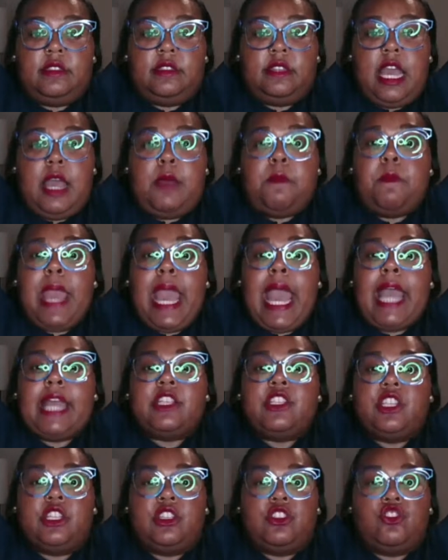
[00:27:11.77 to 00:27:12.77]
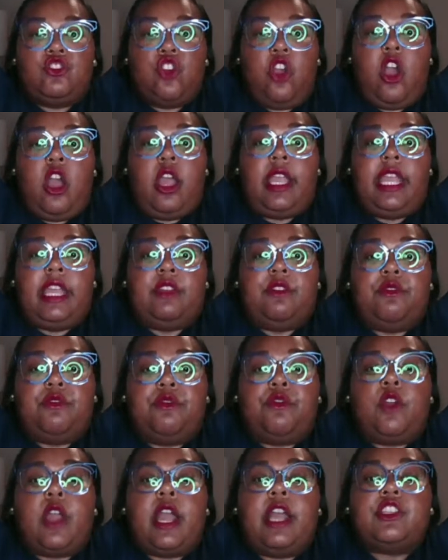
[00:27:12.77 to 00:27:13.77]
Imagine drawing in
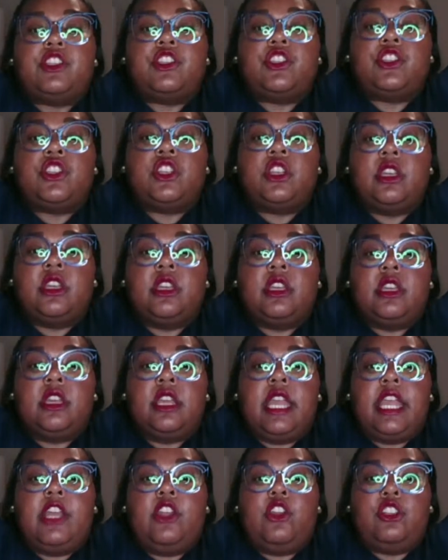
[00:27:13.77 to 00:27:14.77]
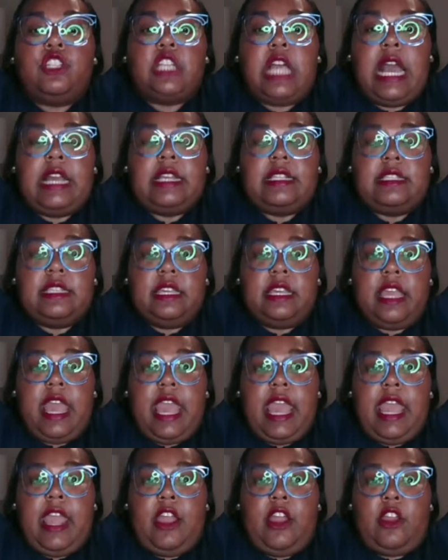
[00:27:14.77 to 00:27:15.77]
fresh, energizing
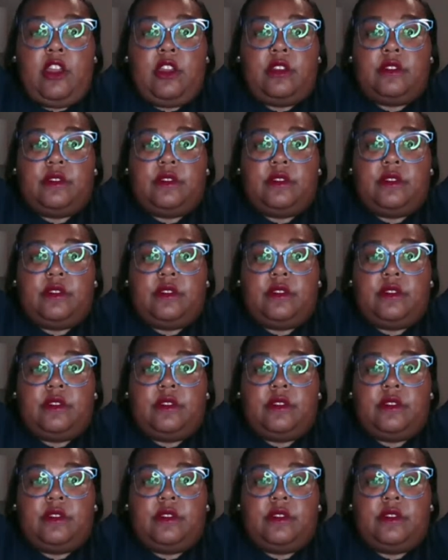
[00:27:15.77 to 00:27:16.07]
air.